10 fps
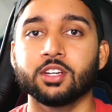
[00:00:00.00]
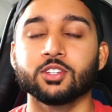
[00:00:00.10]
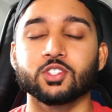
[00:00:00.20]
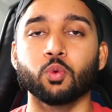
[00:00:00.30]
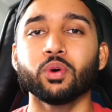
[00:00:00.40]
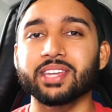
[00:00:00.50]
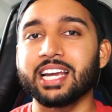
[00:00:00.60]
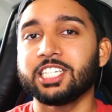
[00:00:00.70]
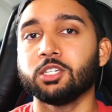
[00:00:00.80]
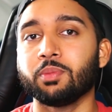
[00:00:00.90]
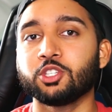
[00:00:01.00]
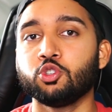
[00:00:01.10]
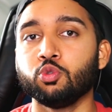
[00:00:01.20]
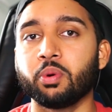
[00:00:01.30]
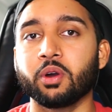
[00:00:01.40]
So with HDMI
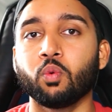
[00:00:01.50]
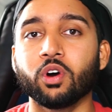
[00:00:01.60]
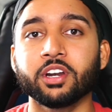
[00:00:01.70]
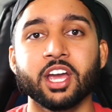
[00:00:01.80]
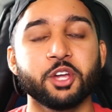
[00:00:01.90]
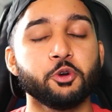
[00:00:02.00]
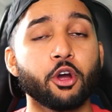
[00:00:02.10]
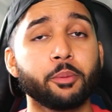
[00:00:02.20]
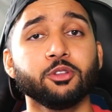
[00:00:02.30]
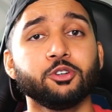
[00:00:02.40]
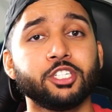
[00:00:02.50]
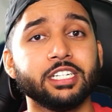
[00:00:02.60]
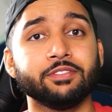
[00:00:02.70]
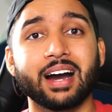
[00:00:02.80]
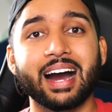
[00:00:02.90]
2.1, you're able to
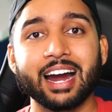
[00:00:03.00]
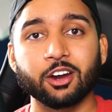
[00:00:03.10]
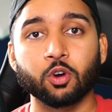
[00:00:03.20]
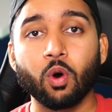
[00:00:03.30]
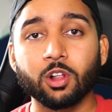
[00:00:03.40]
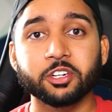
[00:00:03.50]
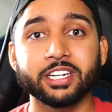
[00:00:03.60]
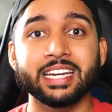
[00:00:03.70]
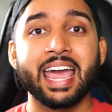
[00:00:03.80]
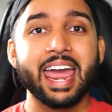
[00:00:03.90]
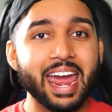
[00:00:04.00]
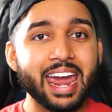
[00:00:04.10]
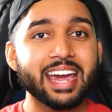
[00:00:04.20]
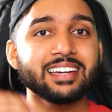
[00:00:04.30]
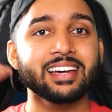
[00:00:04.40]
achieve a higher quality
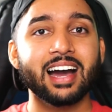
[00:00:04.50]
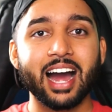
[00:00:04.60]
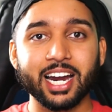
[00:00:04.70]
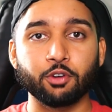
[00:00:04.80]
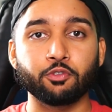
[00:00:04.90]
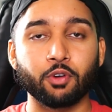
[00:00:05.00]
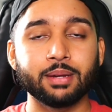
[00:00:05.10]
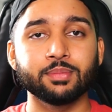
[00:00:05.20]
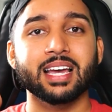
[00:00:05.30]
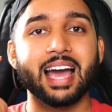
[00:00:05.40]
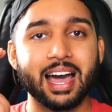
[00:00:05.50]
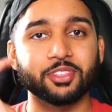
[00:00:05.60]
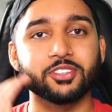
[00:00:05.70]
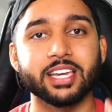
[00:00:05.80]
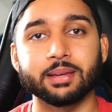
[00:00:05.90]
and higher frames at
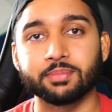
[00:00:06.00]
the same